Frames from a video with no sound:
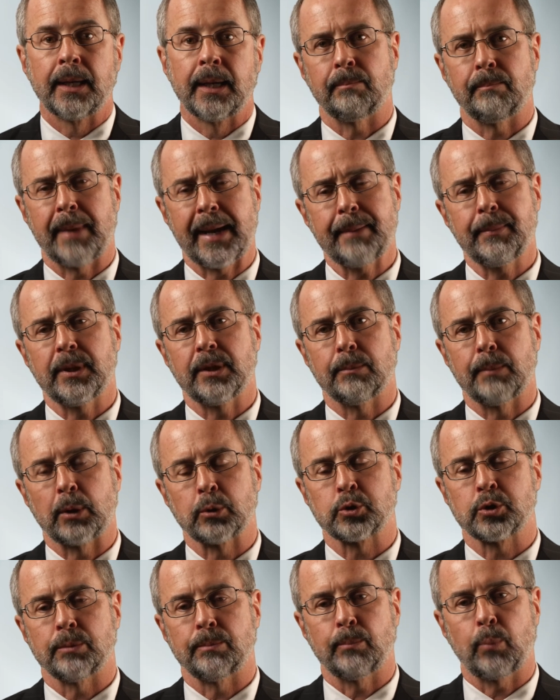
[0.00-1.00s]
Maybe the
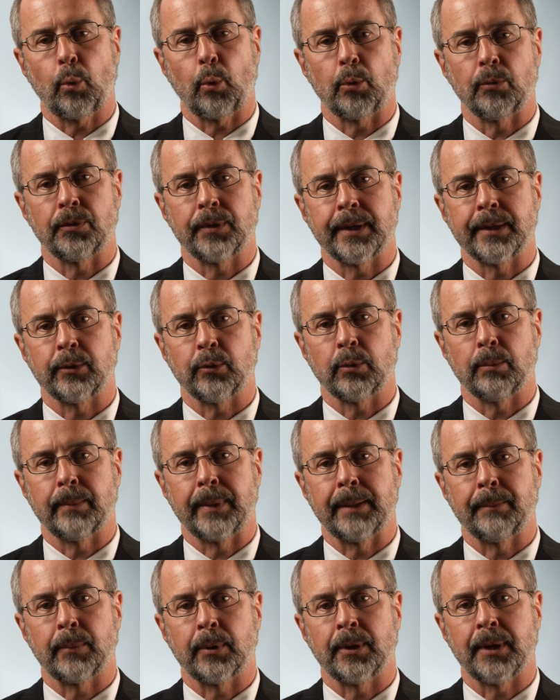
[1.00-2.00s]
most important thing to
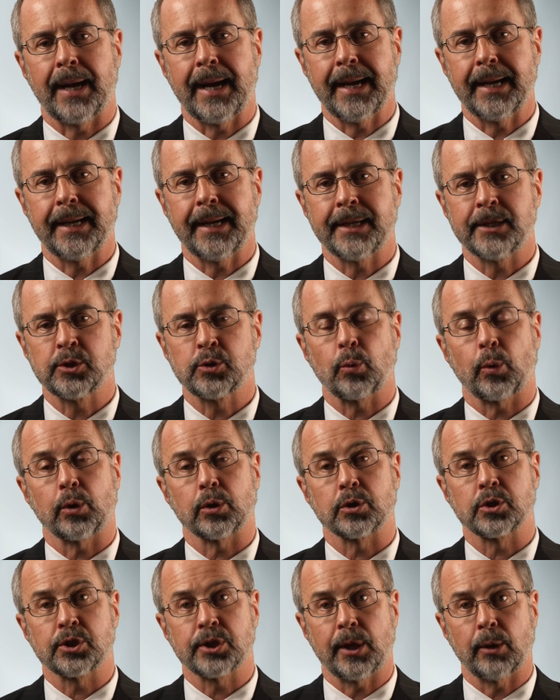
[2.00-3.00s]
remember, AAs
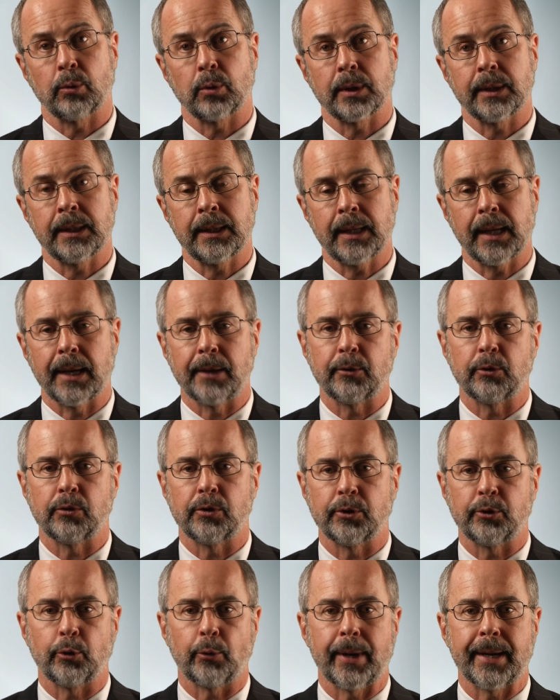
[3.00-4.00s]
work solely under
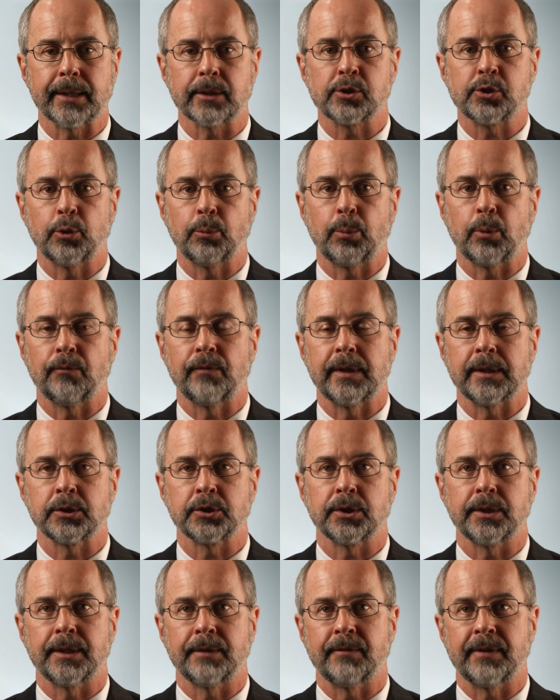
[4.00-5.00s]
the direct
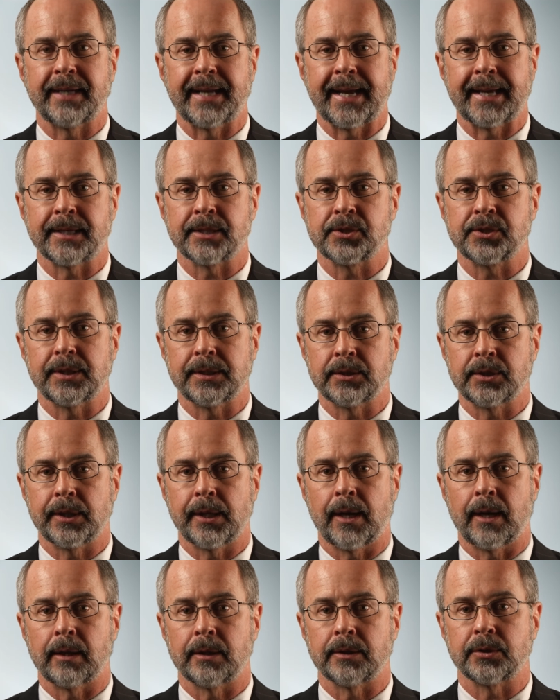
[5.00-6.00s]
supervision of an
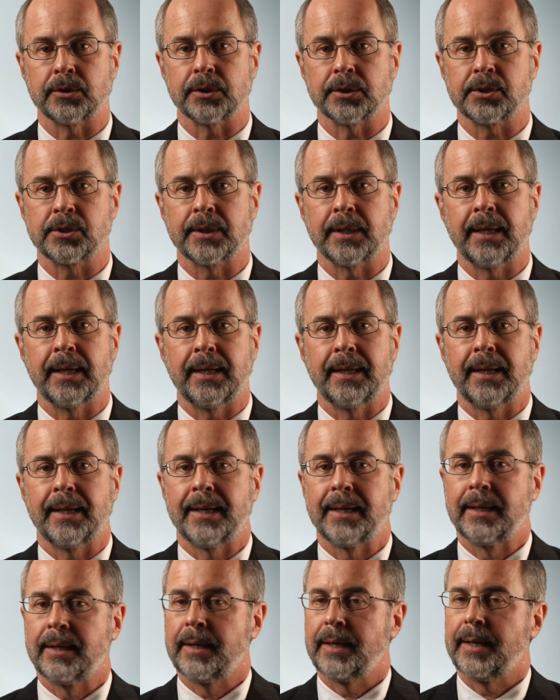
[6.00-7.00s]
anesthesiologist.
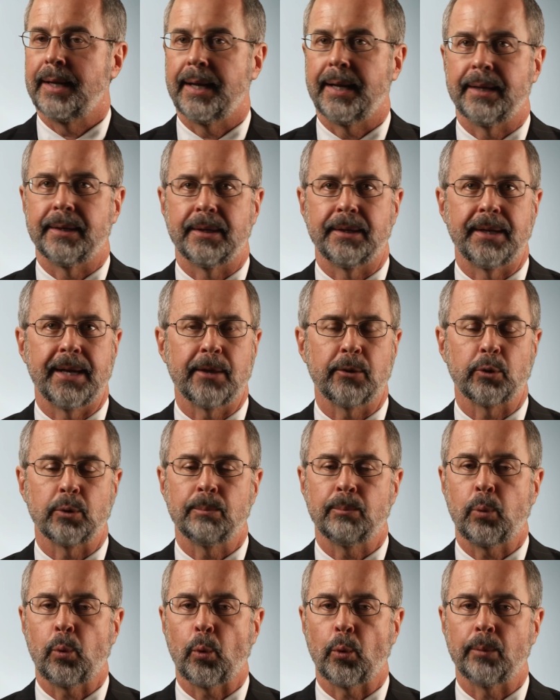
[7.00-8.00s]
And another
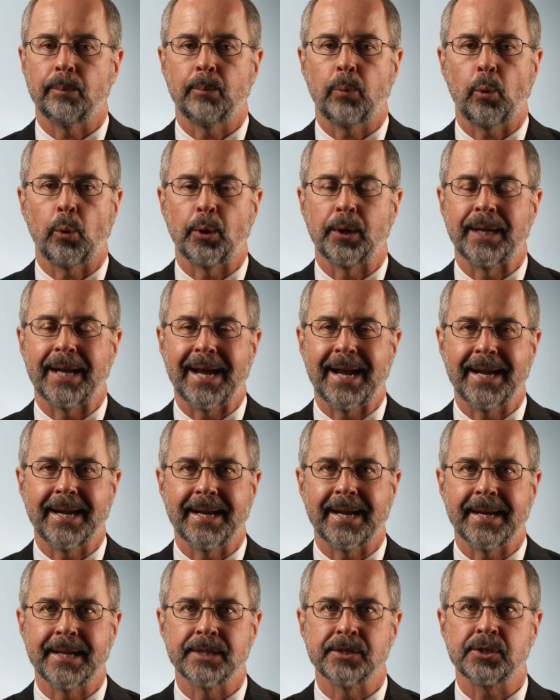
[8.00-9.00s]
important point,
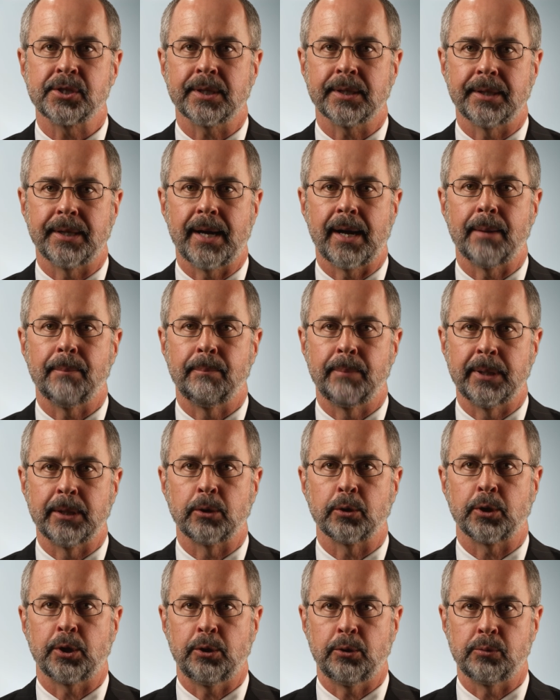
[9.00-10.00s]
AAs cannot
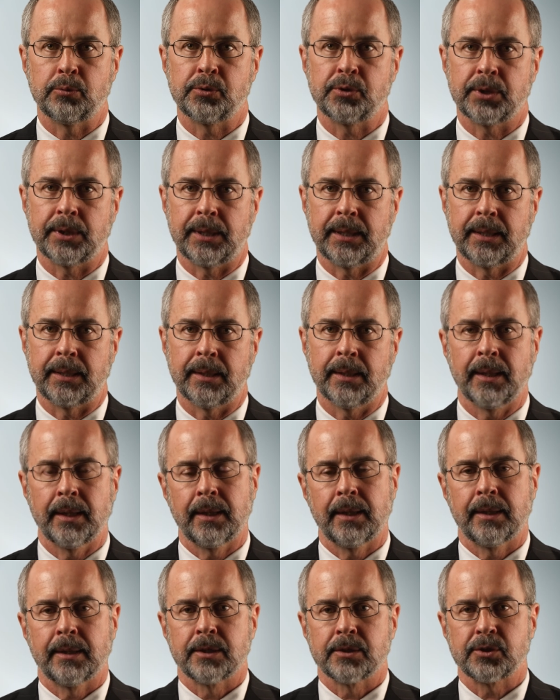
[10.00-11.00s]
bill QZ,
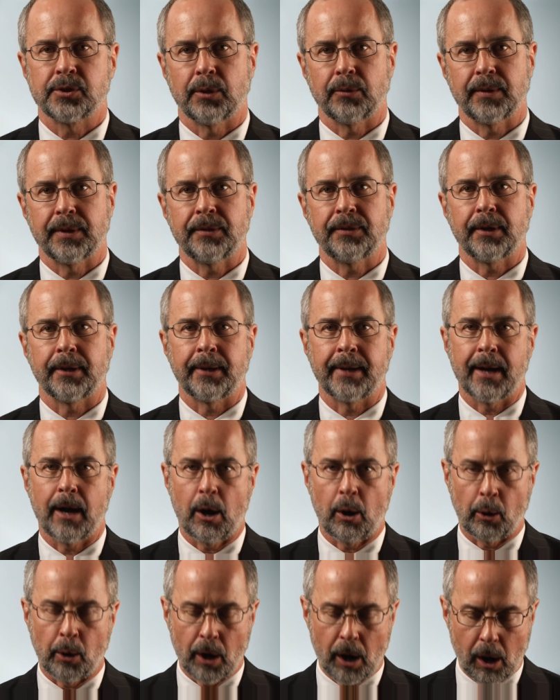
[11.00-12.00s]
so that they
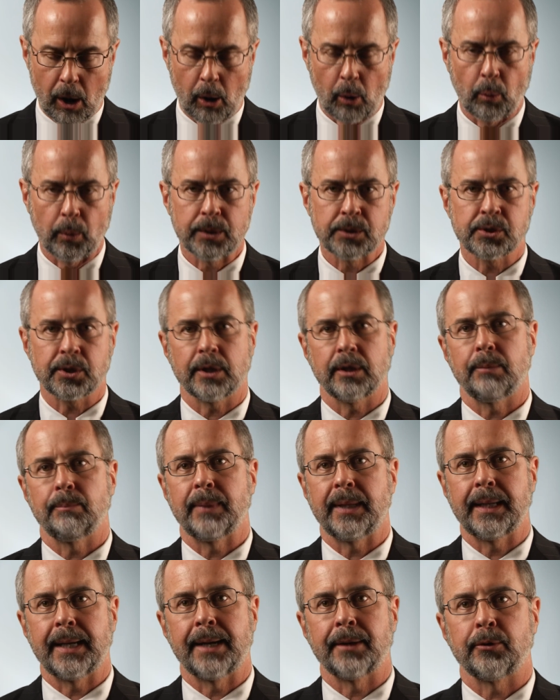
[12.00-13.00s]
are always going to
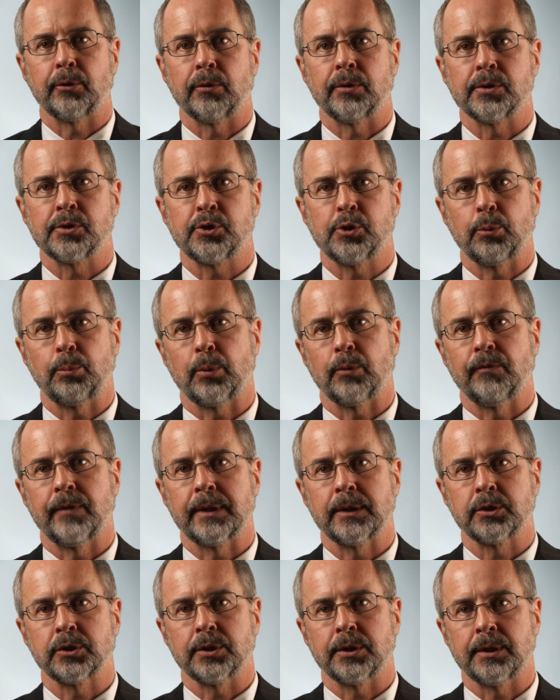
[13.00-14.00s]
be under the
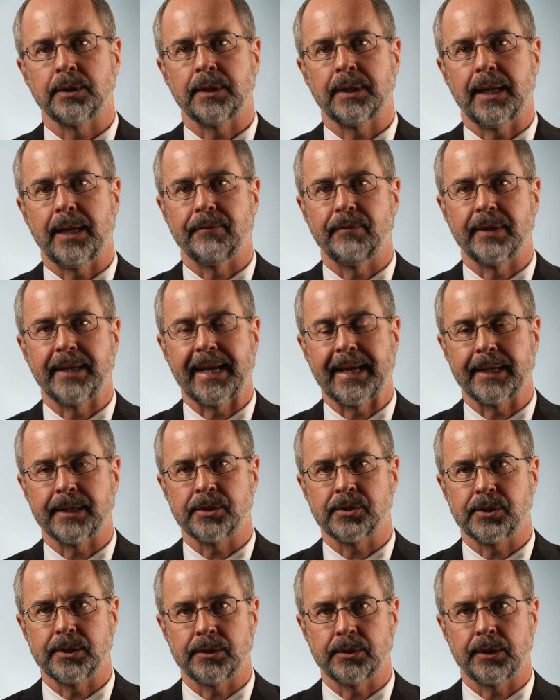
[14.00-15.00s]
supervision of an
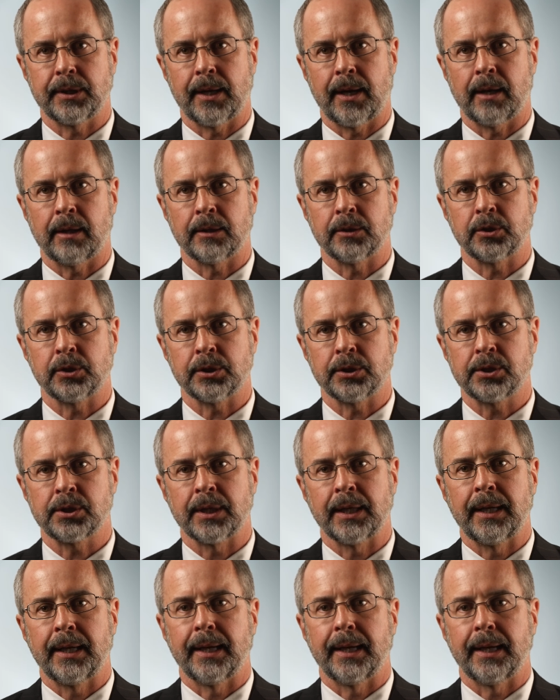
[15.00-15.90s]
anesthesiologist.